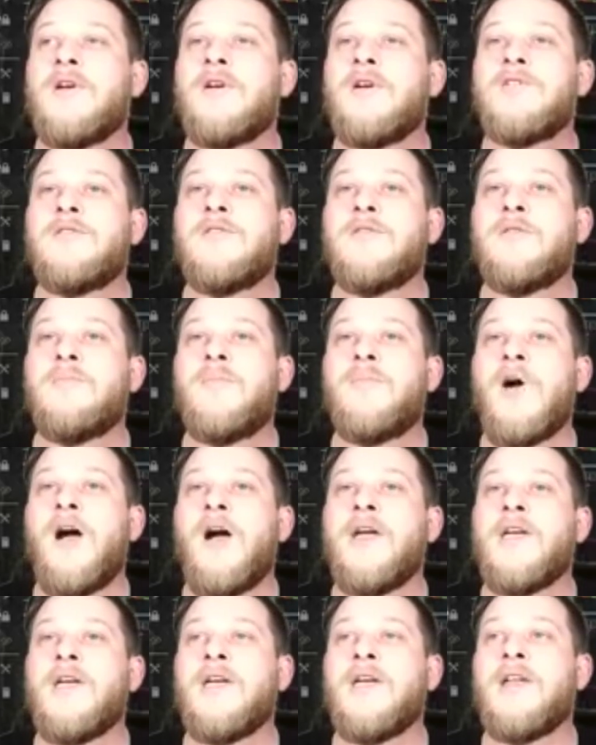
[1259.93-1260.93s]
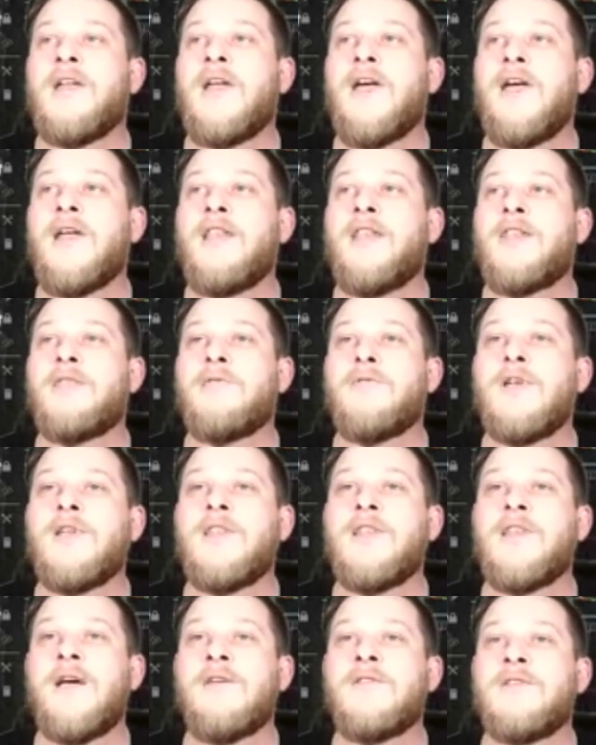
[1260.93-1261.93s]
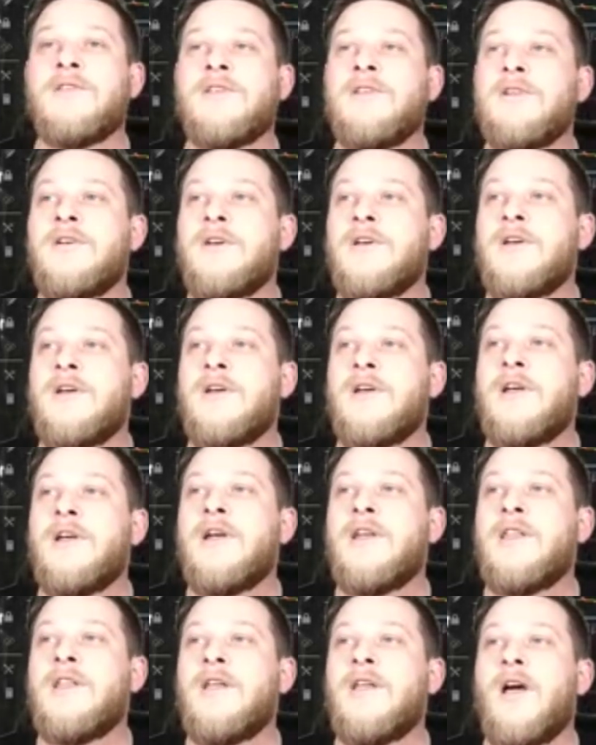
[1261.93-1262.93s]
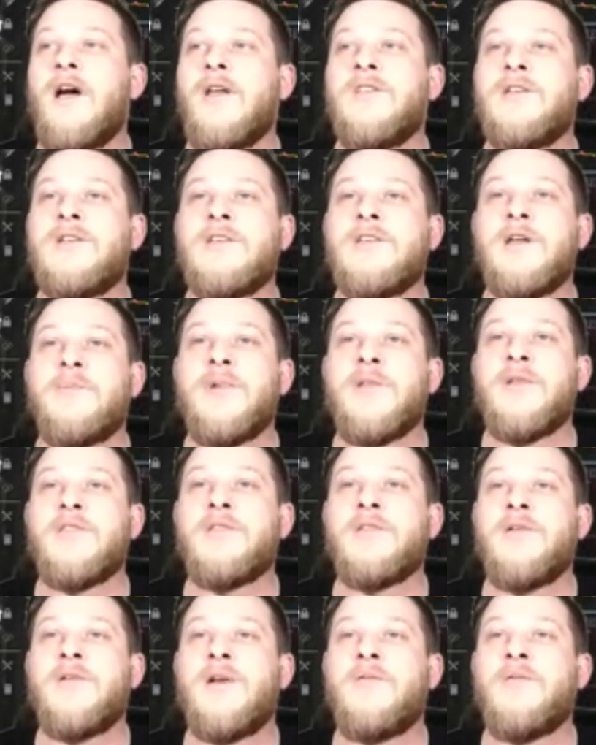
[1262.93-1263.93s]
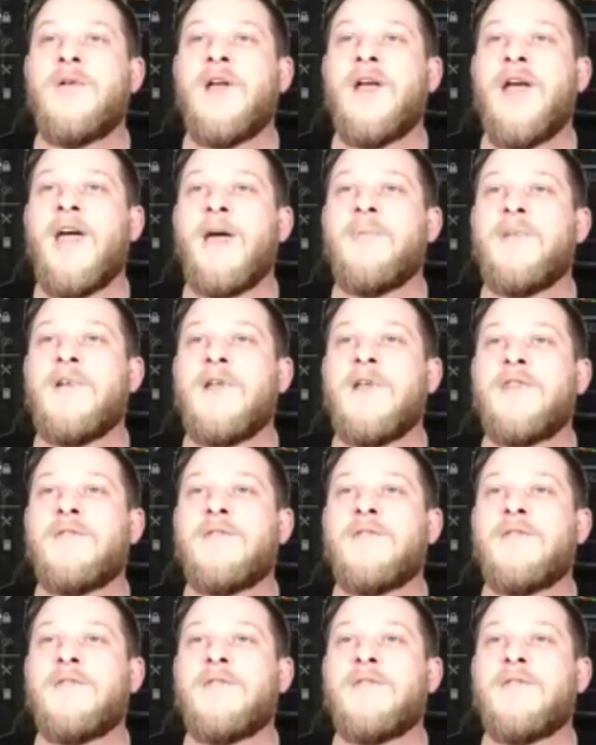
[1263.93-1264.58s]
to buy in at 3,000, and on the dip when it happened at